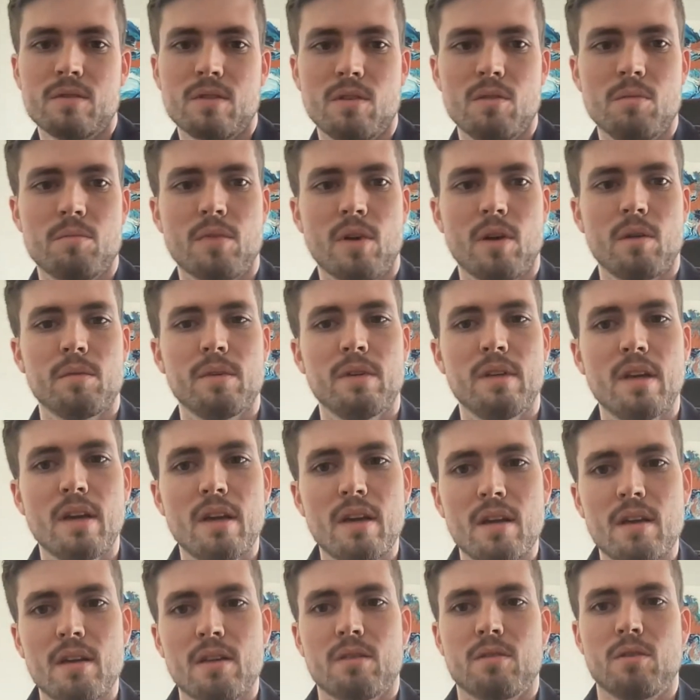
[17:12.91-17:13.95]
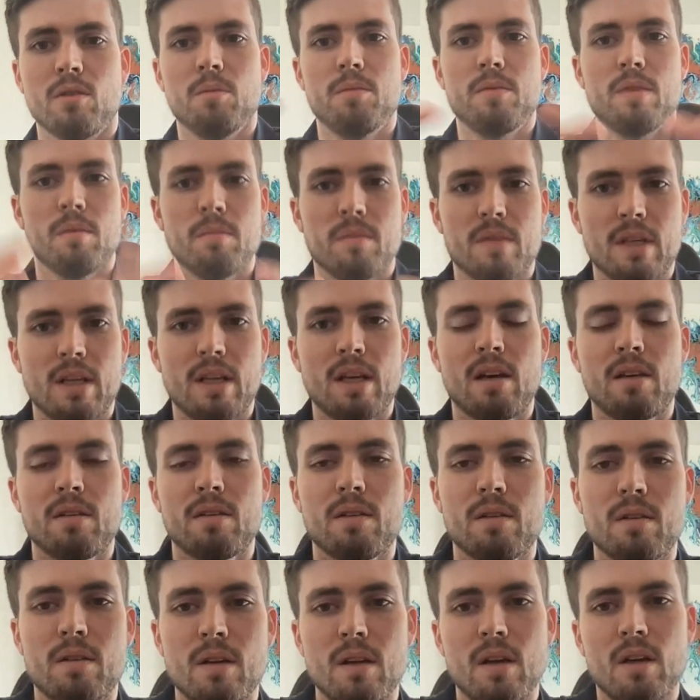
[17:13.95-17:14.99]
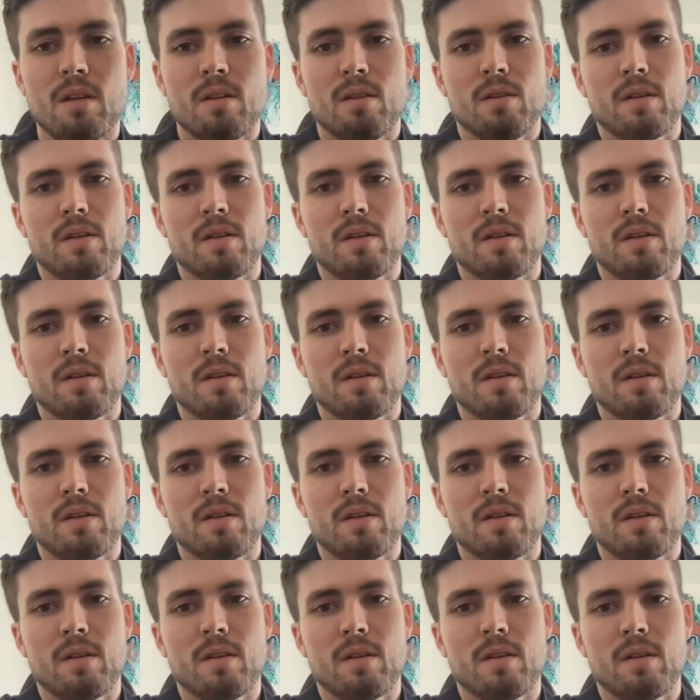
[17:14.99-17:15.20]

So you probably group them together,